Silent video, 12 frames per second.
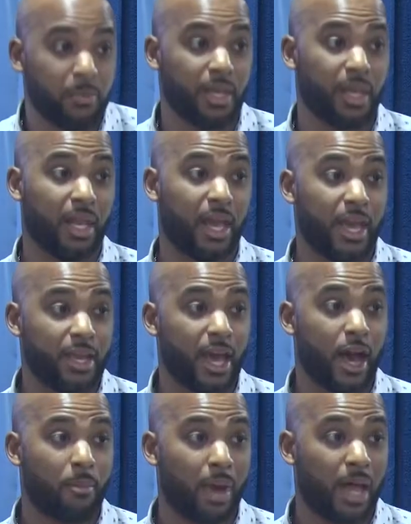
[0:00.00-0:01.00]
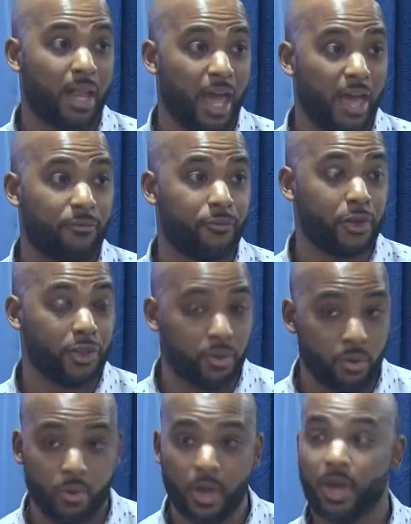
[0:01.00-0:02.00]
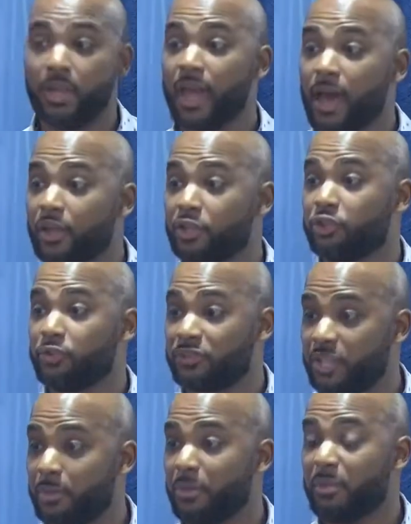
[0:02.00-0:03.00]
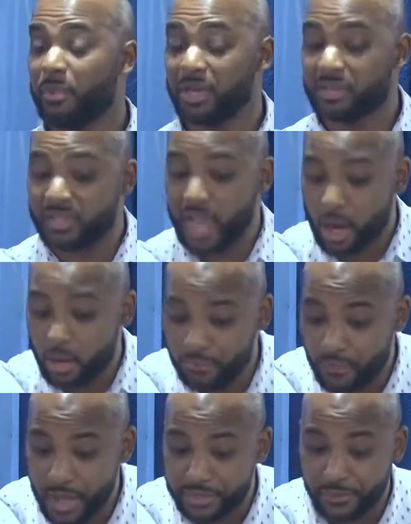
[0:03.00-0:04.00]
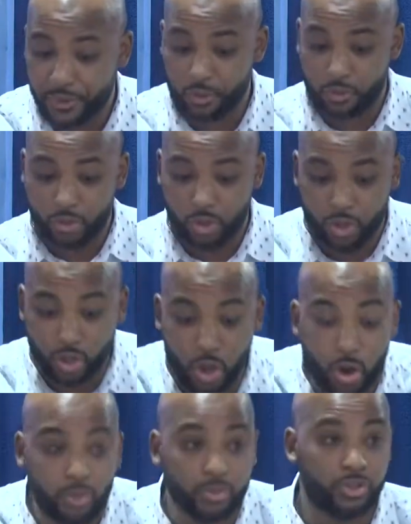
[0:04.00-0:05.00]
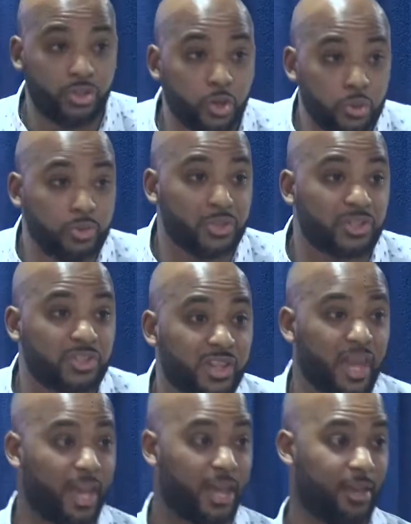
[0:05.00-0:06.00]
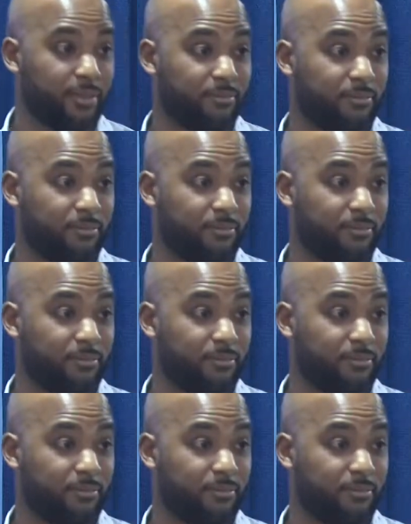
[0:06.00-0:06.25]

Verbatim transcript: me lay down my life for you, now that you've seen me be a sacrifice for you, go do the same.